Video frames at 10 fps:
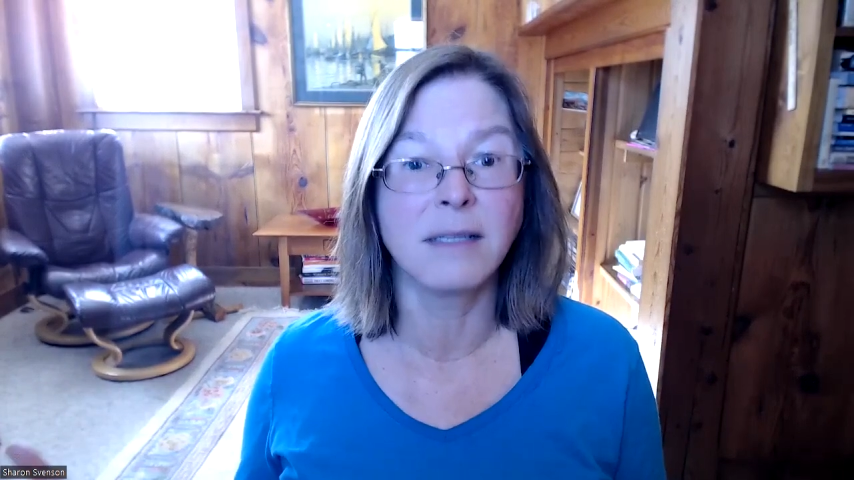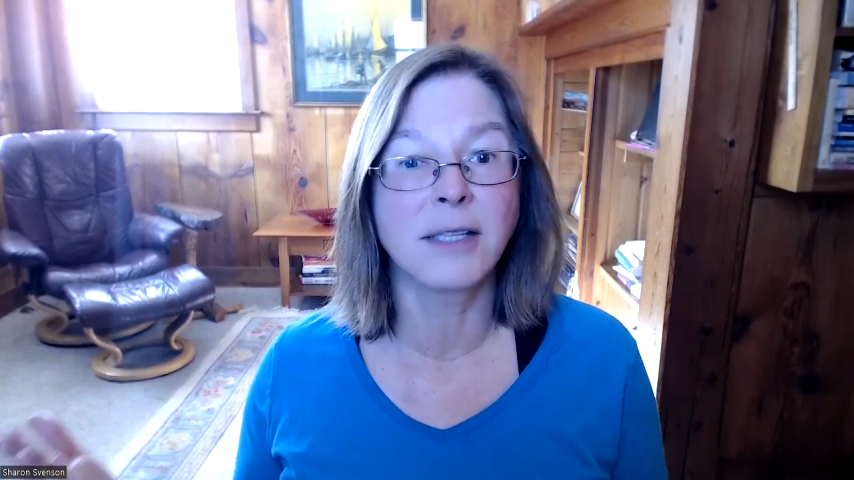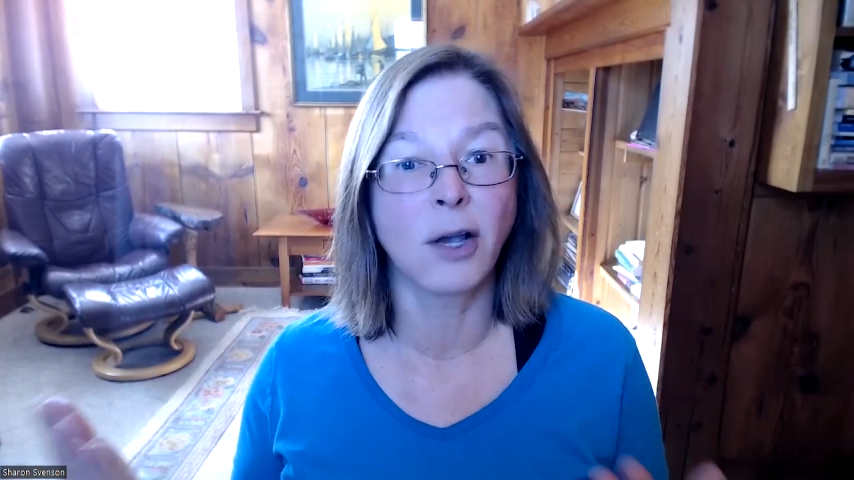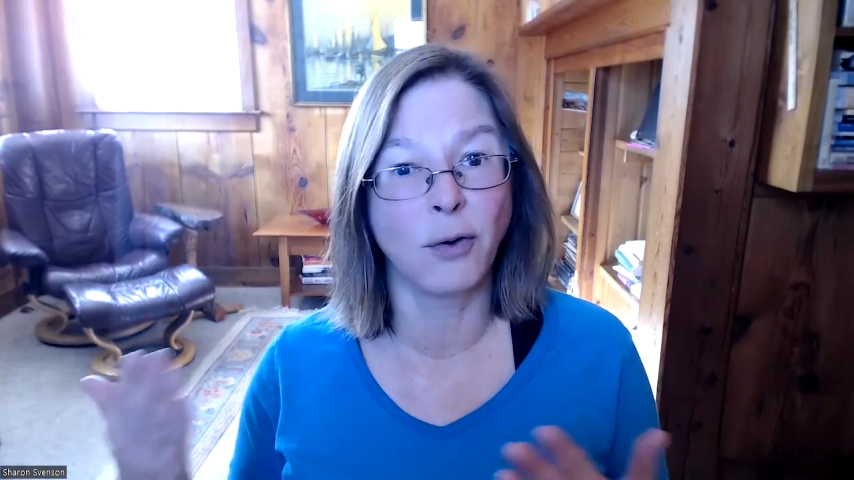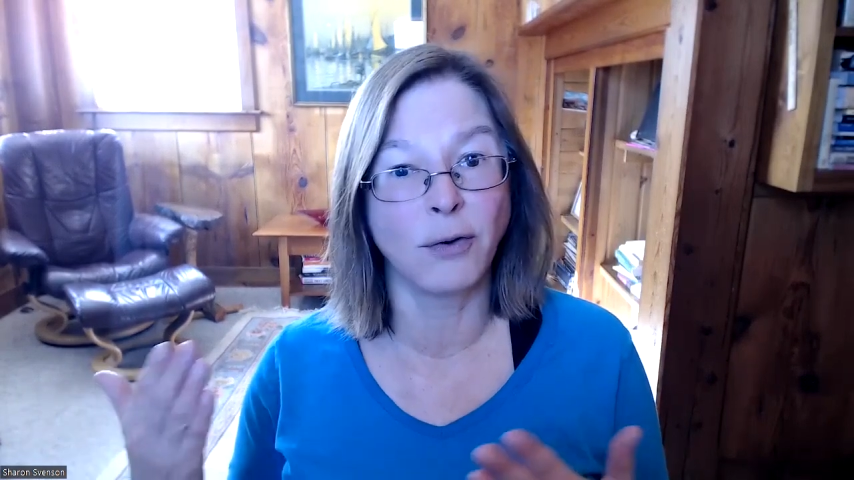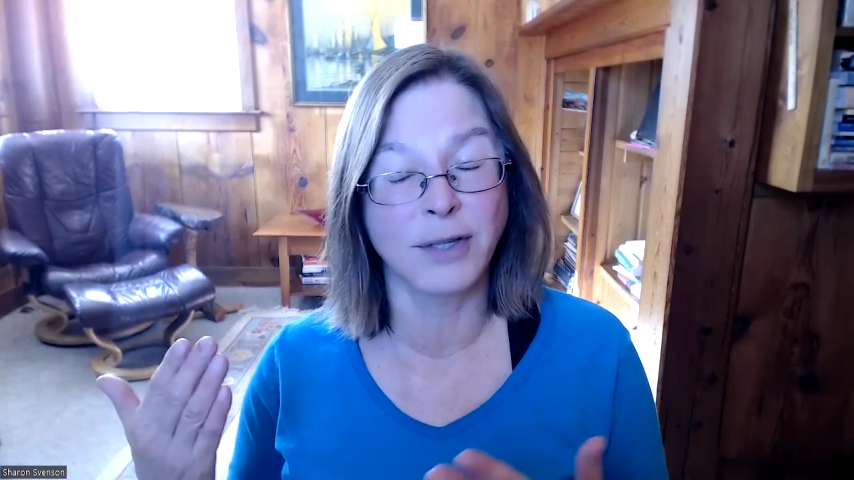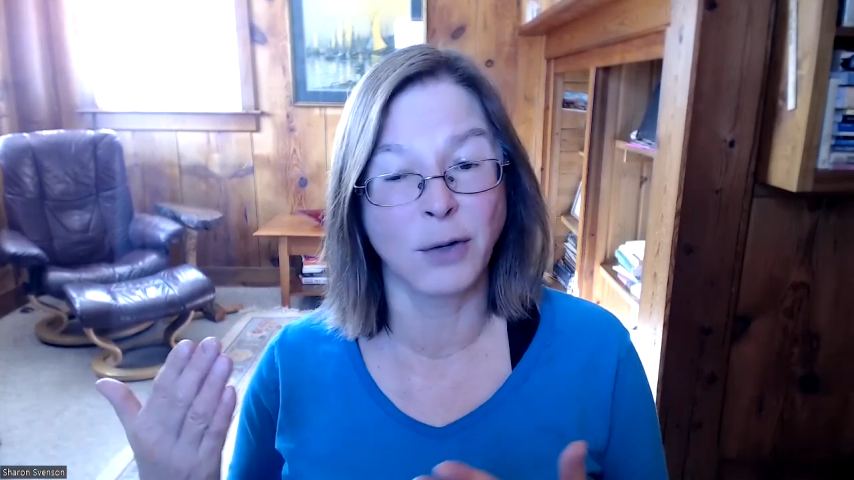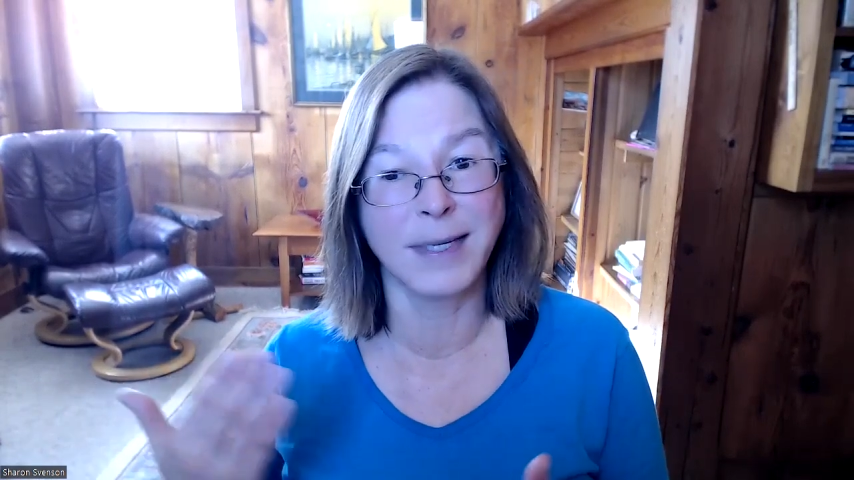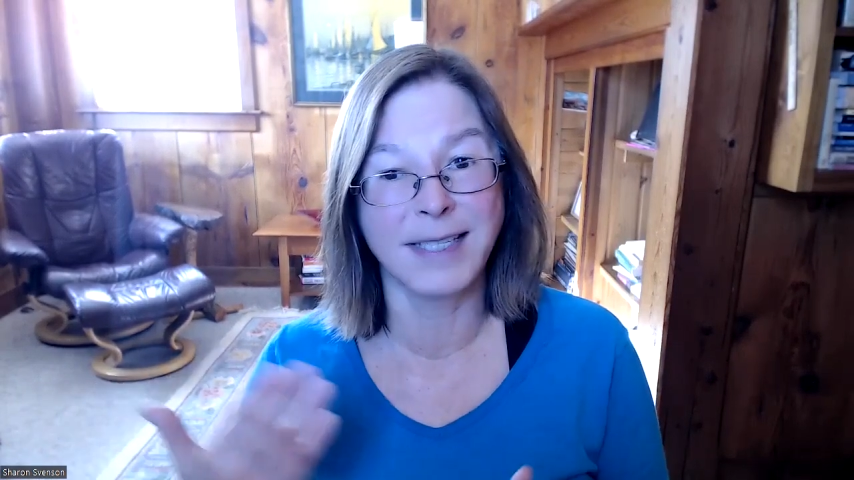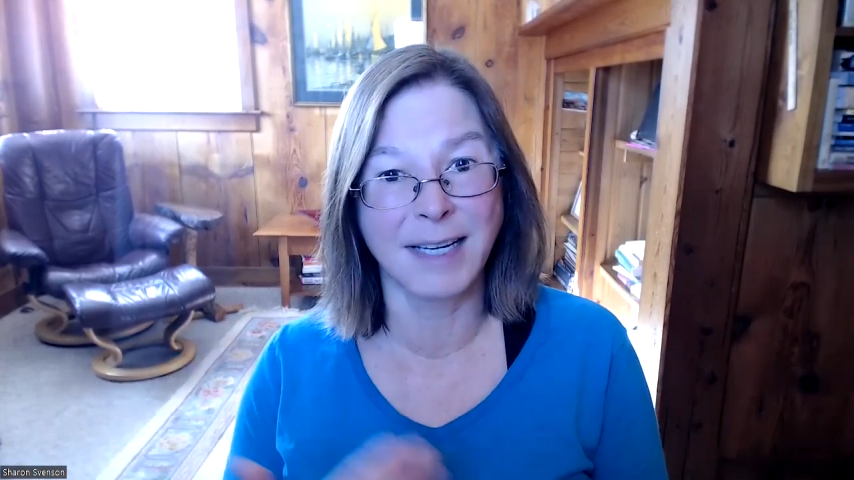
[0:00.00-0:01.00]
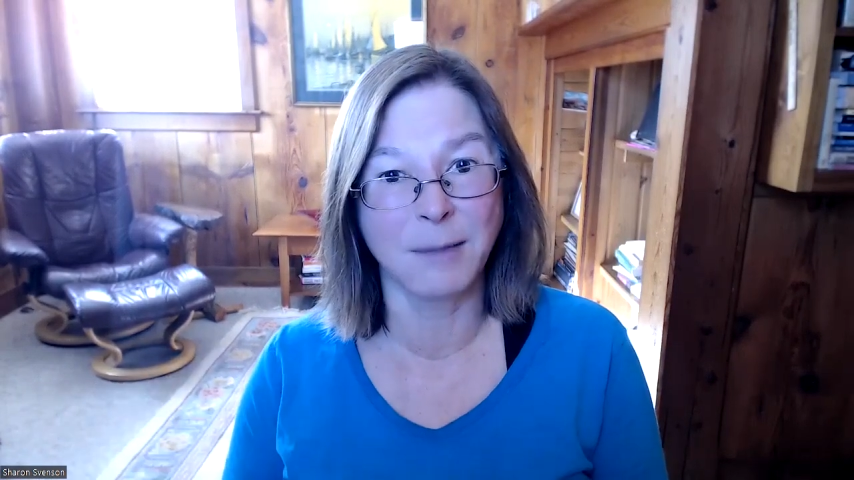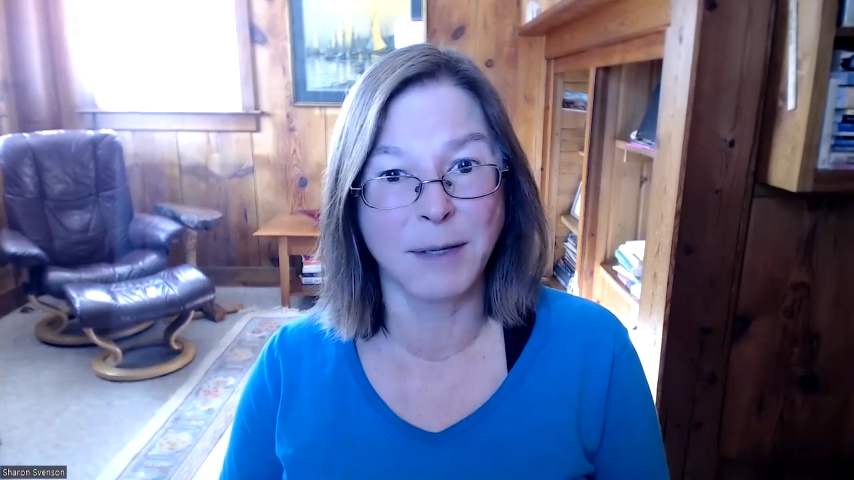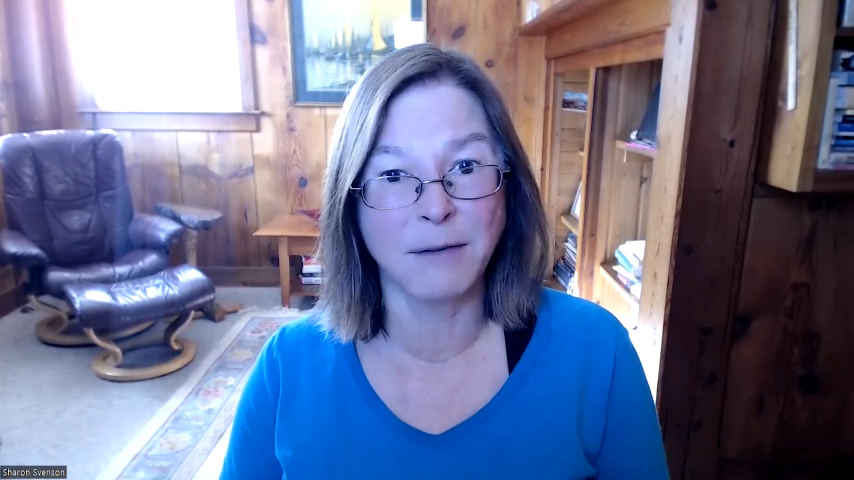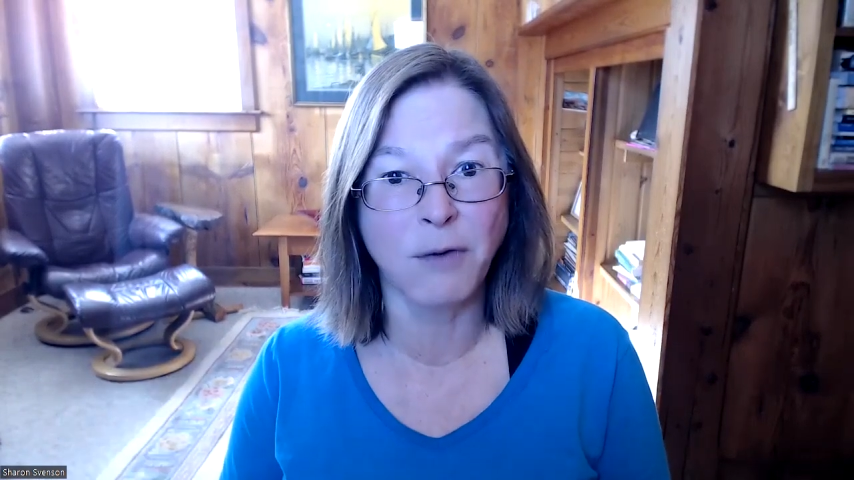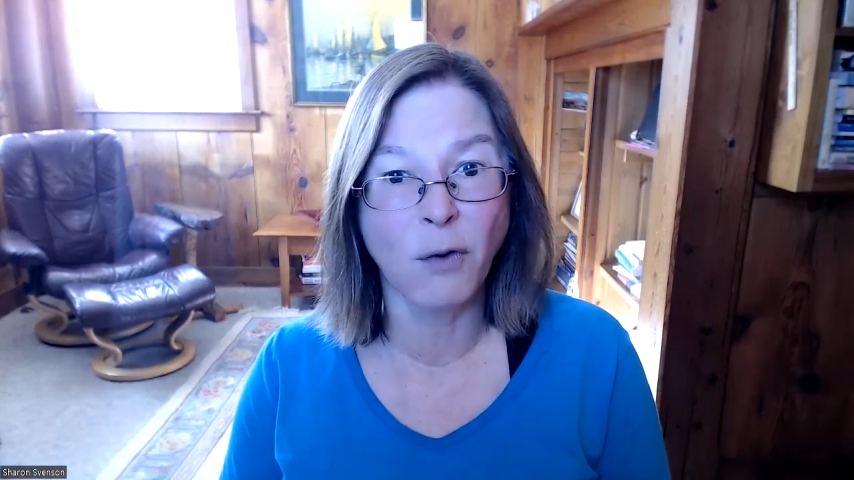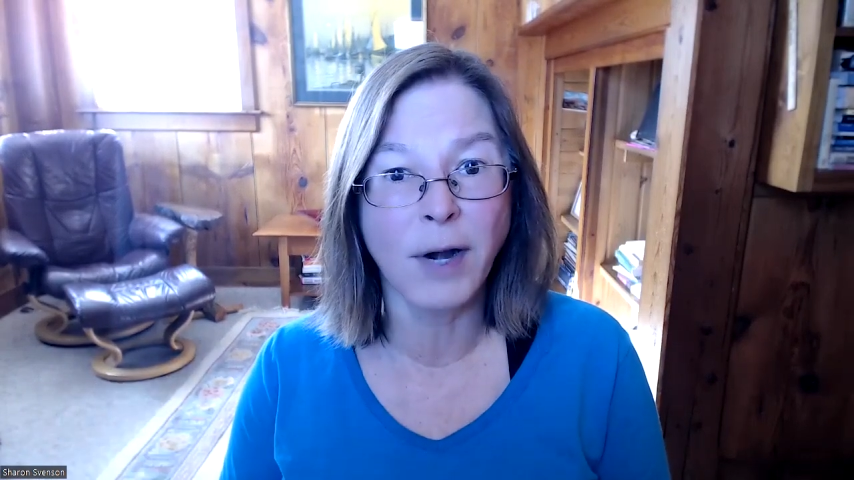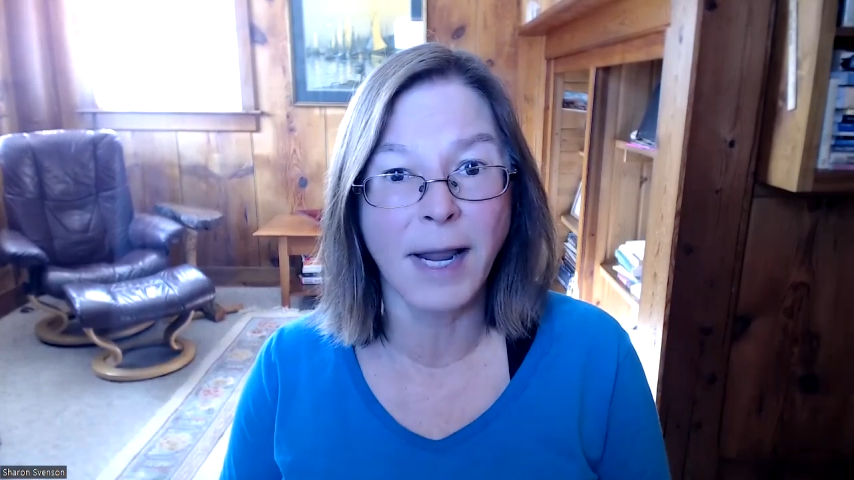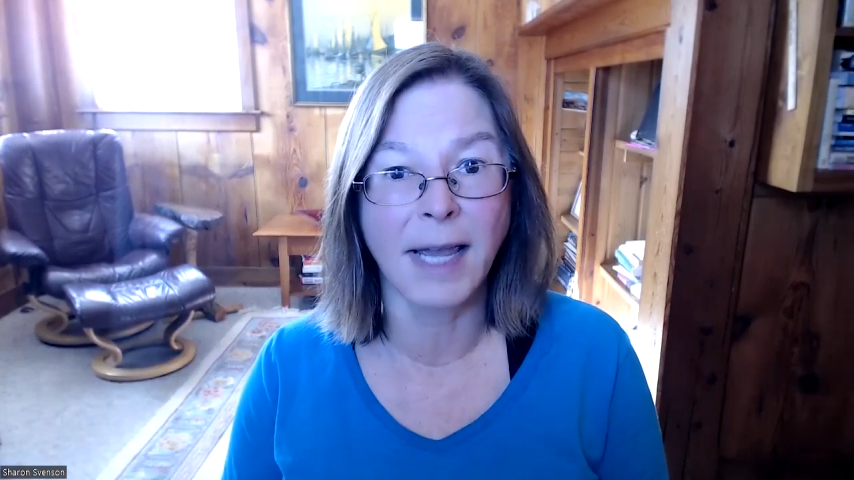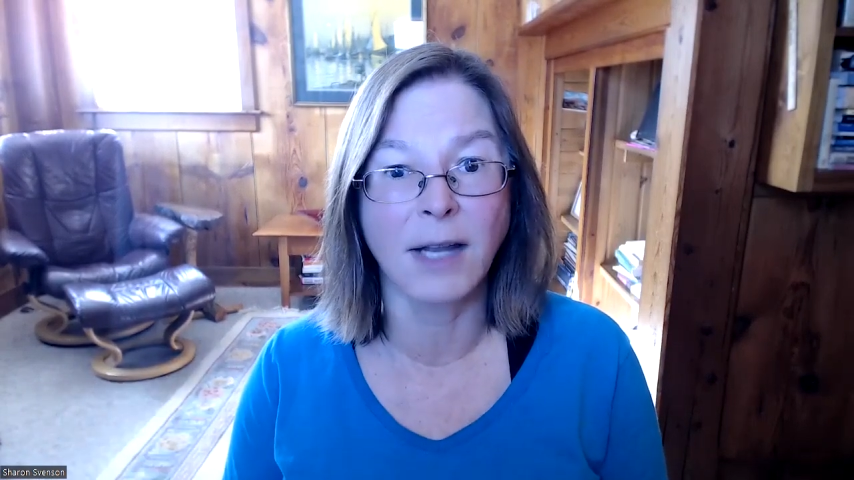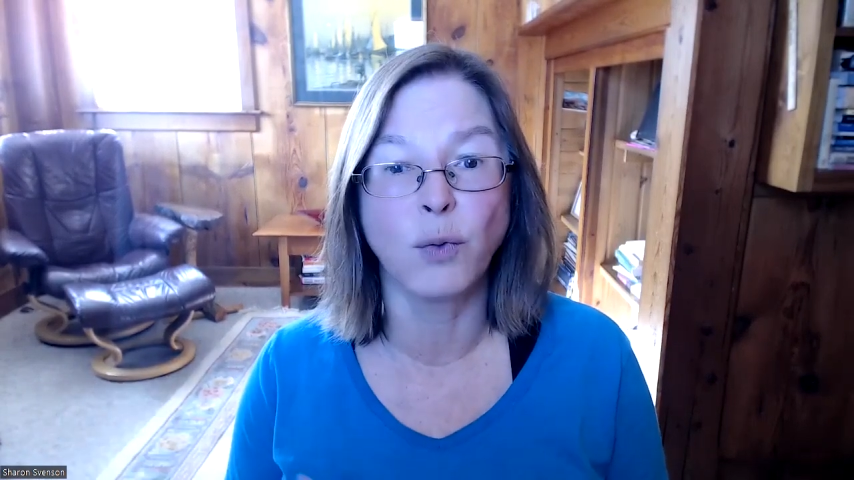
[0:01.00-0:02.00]
So, so we did it
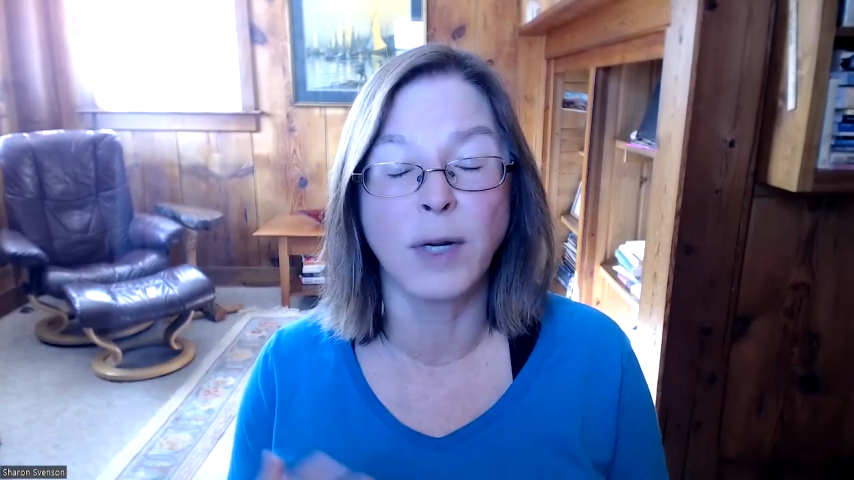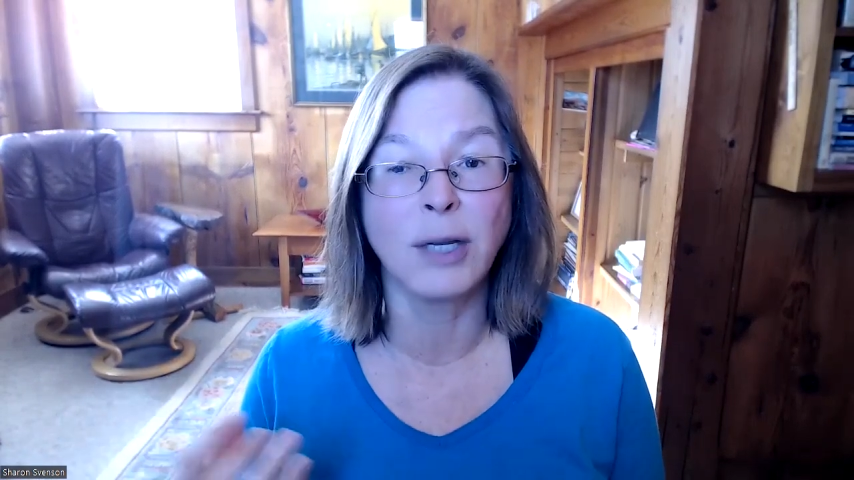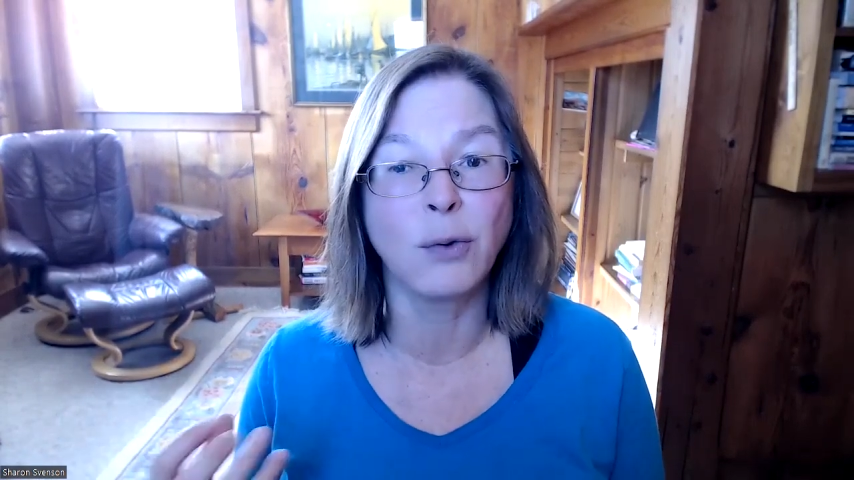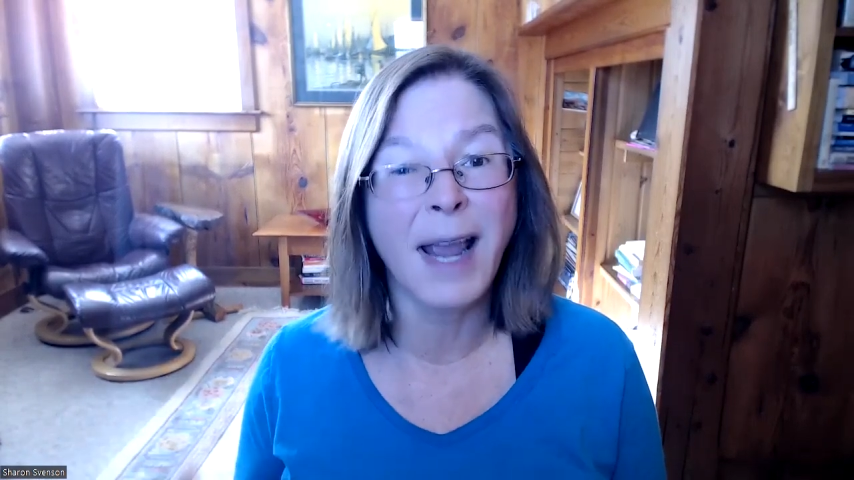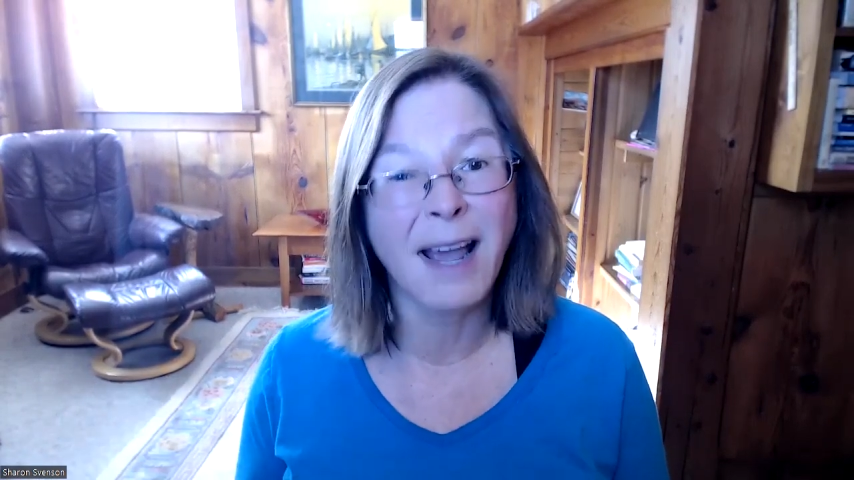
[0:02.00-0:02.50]
beforehand when they were